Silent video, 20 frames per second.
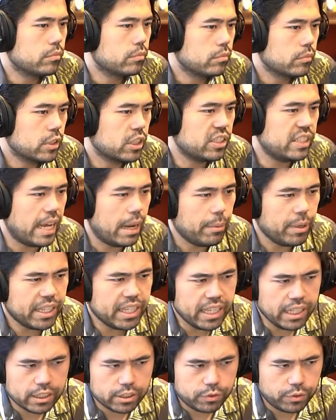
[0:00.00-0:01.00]
because now my
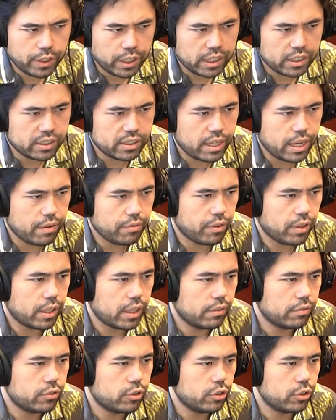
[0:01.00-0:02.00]
king is very safe on
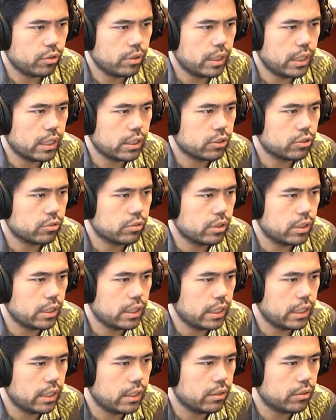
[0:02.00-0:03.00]
f2 actually
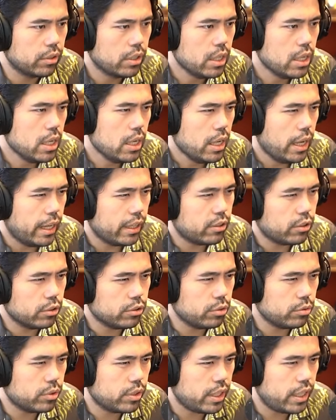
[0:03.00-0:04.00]
and I could
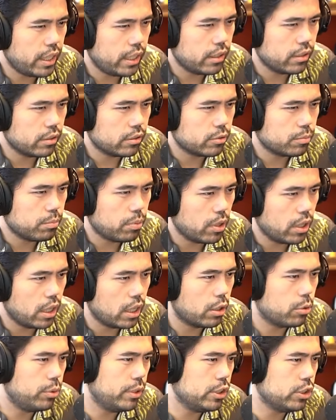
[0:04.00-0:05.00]
also take this pawn
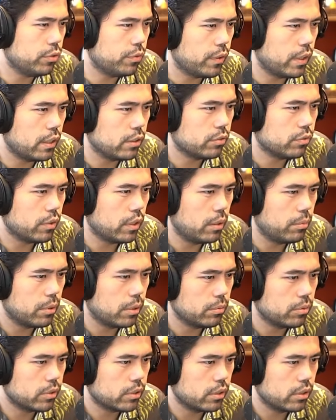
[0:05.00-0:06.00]
queen g5 is fine but
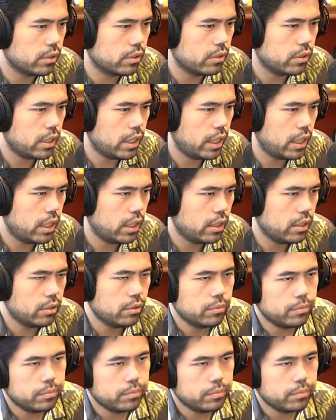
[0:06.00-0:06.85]
I'm just gonna take